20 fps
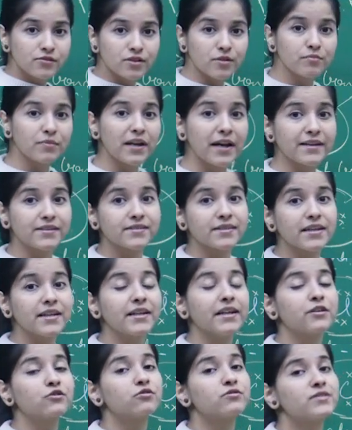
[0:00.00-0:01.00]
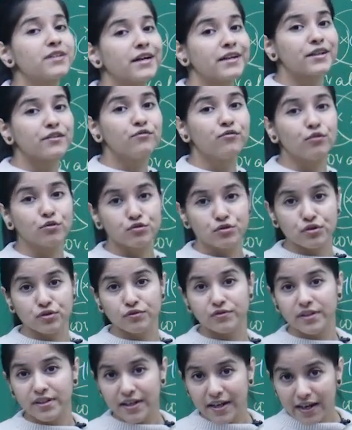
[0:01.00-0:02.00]
symbolize the electrostatic forces
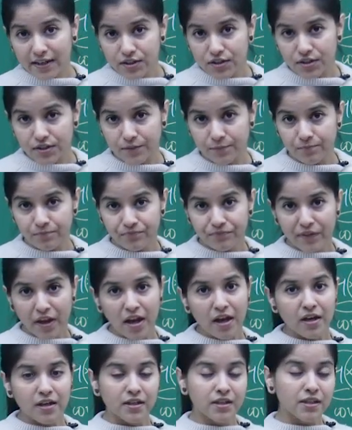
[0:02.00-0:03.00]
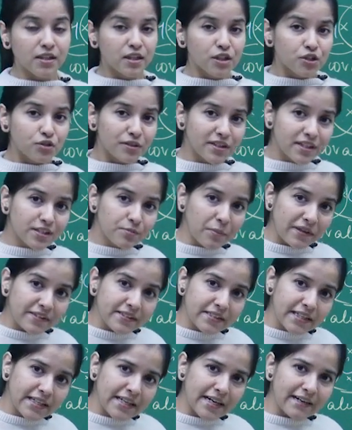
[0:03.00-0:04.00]
of attraction so it is
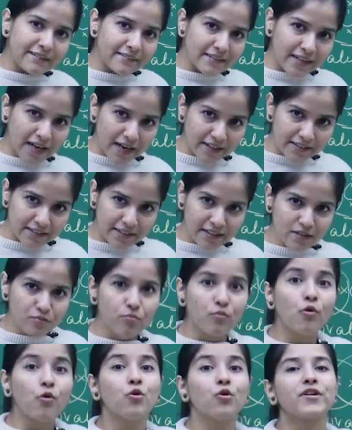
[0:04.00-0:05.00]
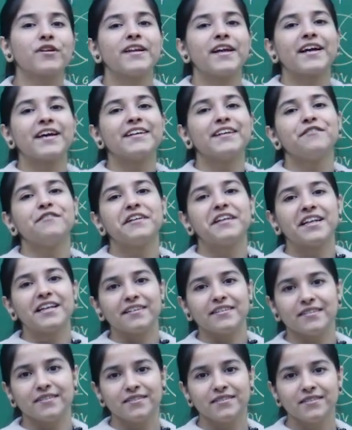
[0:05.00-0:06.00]
basically attracting more
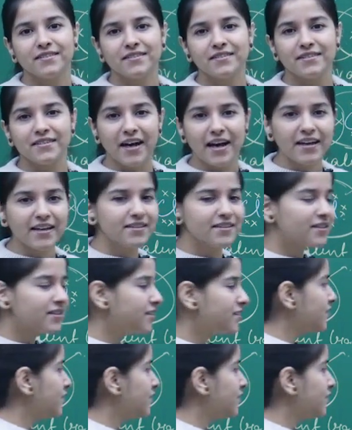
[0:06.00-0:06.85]
negativity right